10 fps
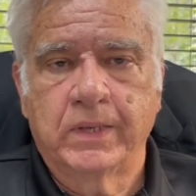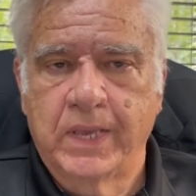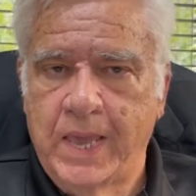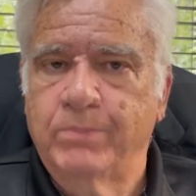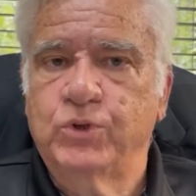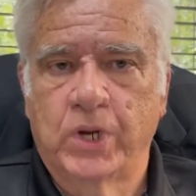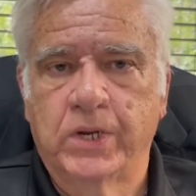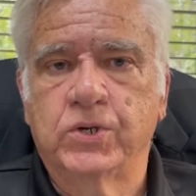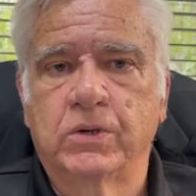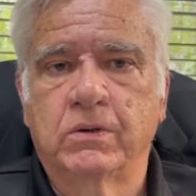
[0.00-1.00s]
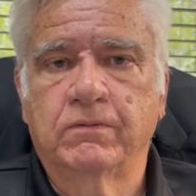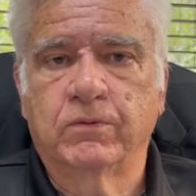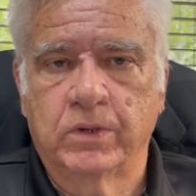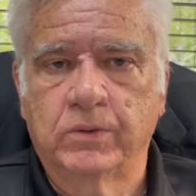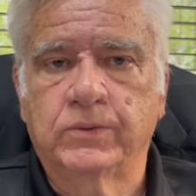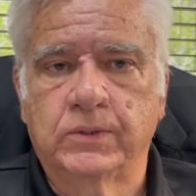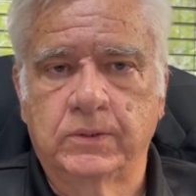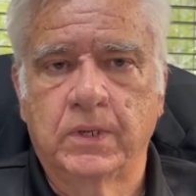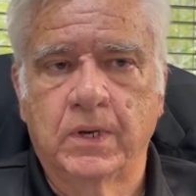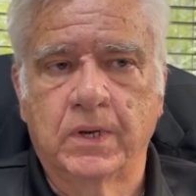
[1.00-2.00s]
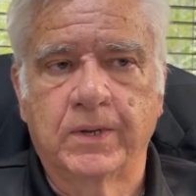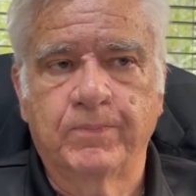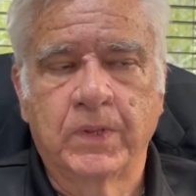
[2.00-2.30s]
game changer for UCCI.